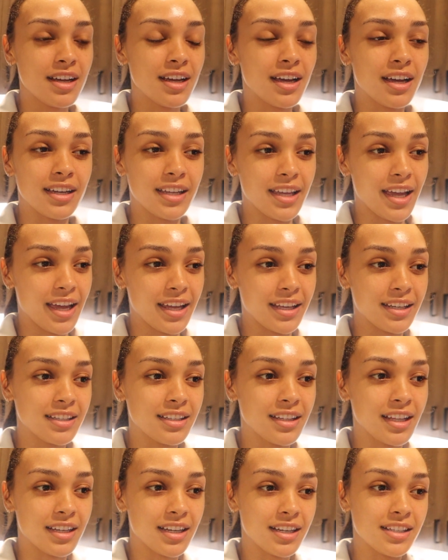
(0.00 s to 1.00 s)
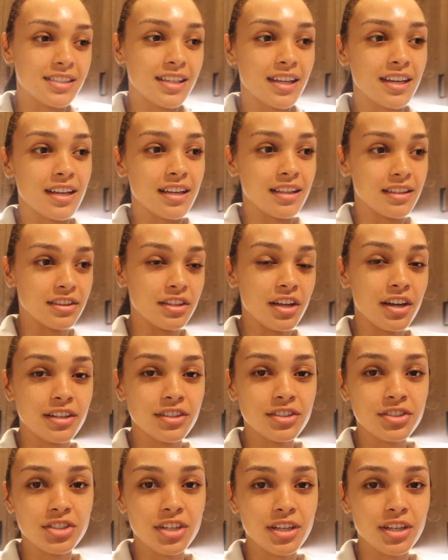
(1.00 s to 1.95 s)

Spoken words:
again, like I said at lunch,